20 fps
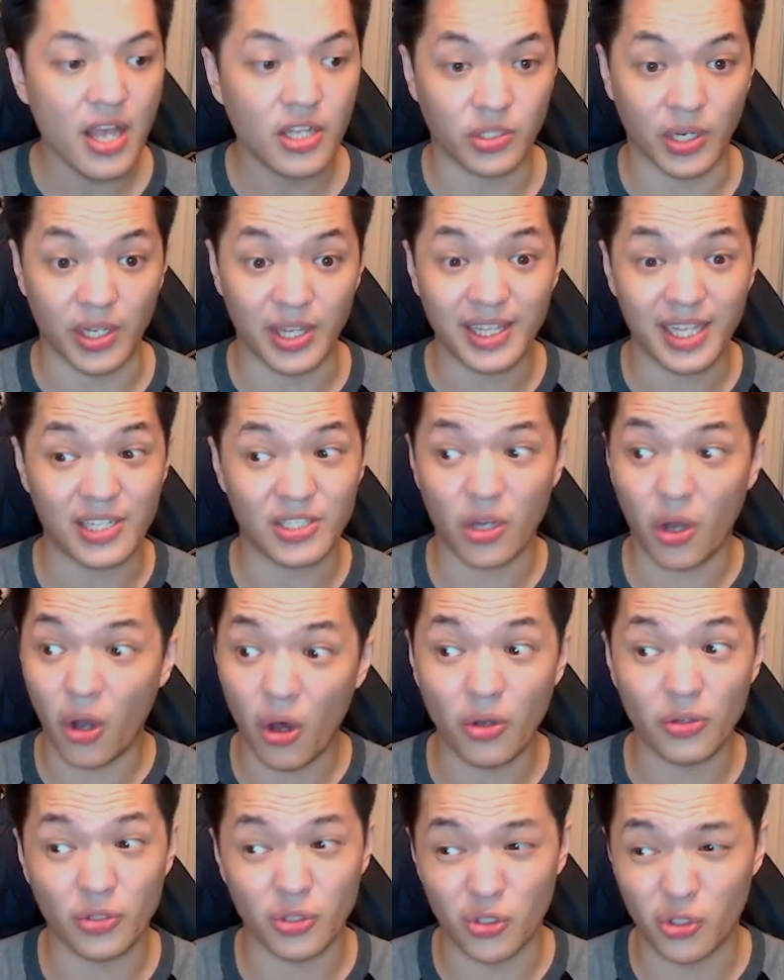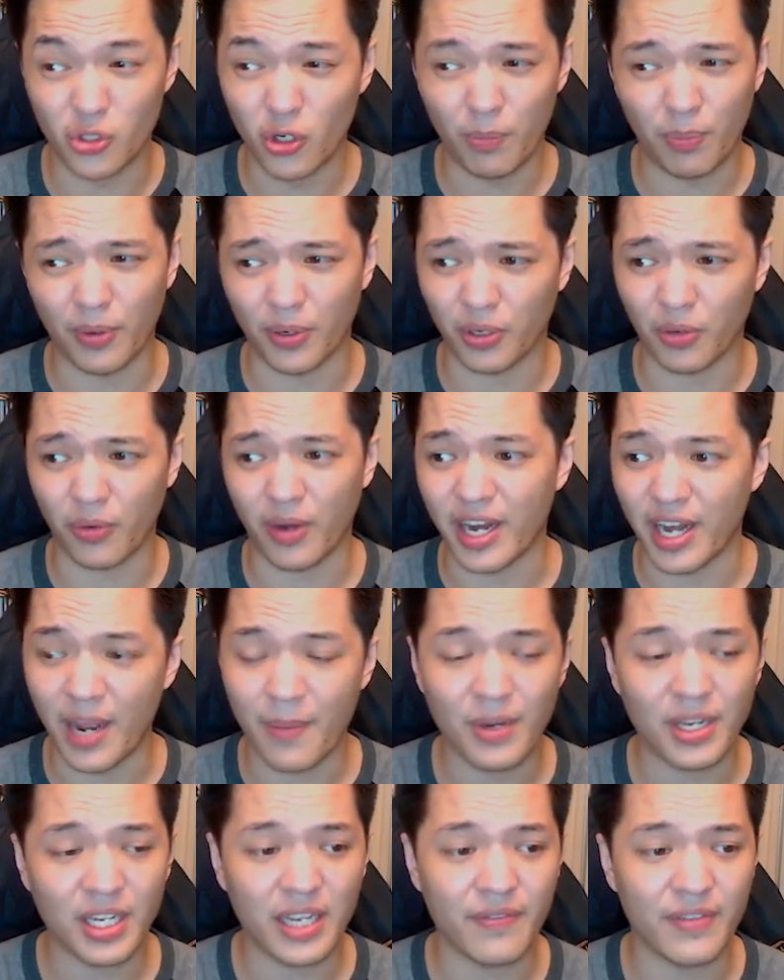So I think that's all super great.
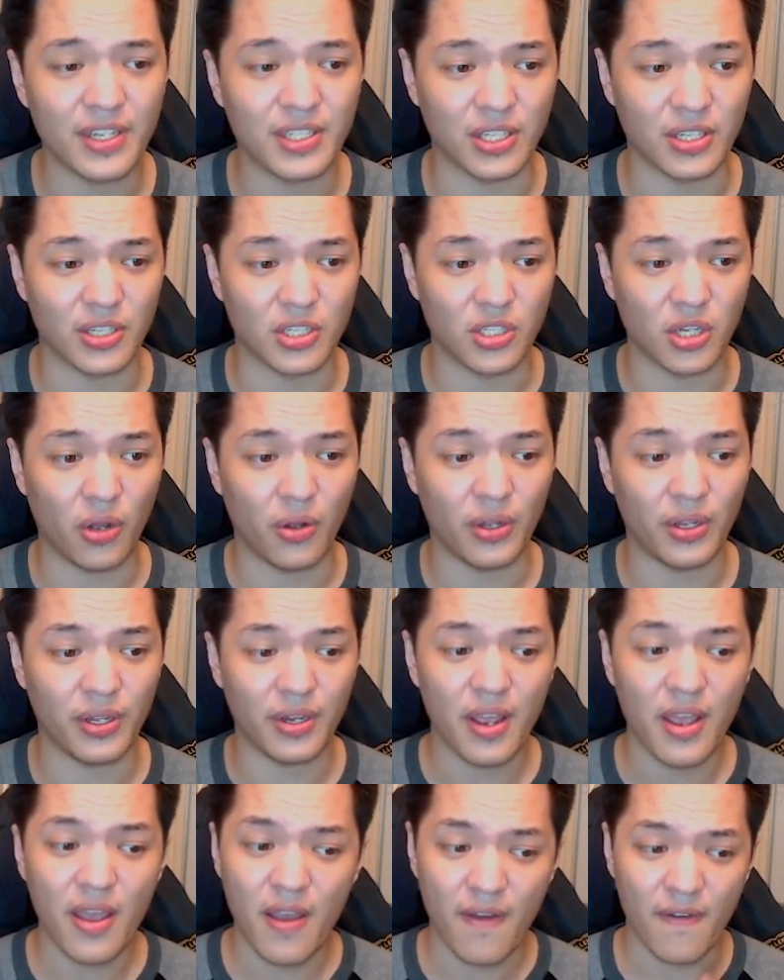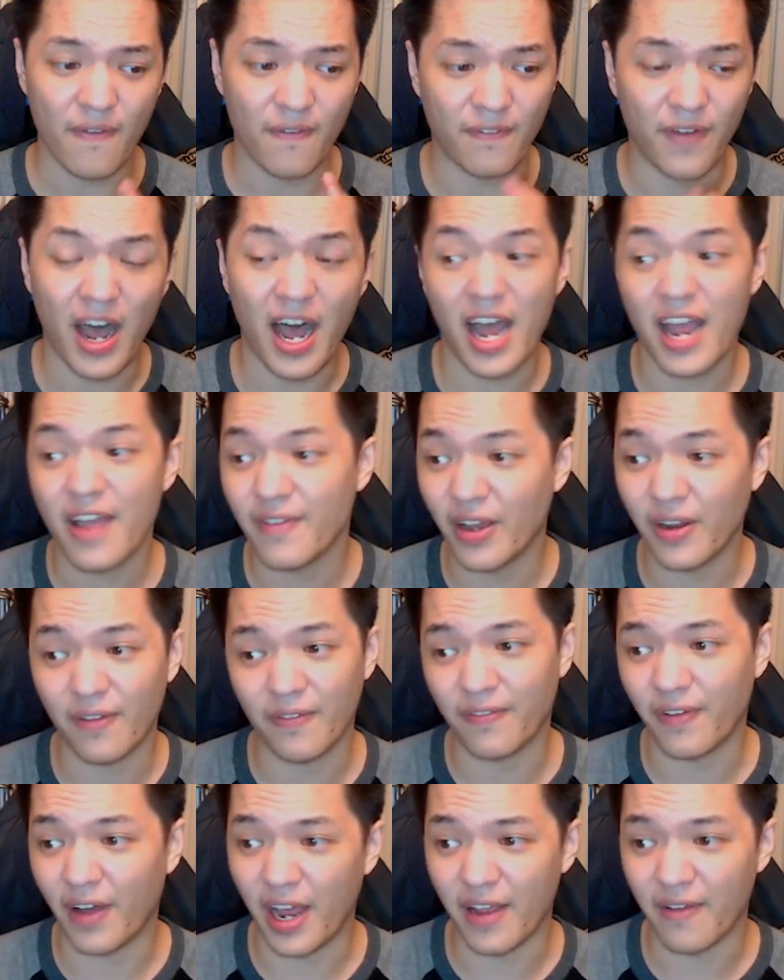I'm going to give this a solid 5 out
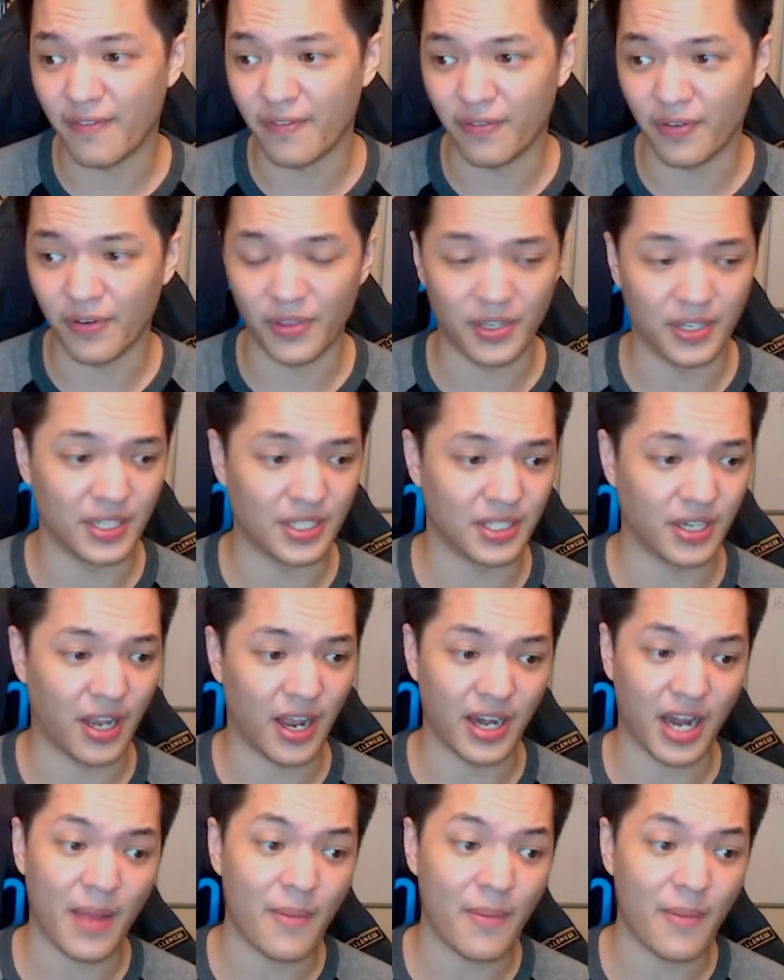of 5 for the design.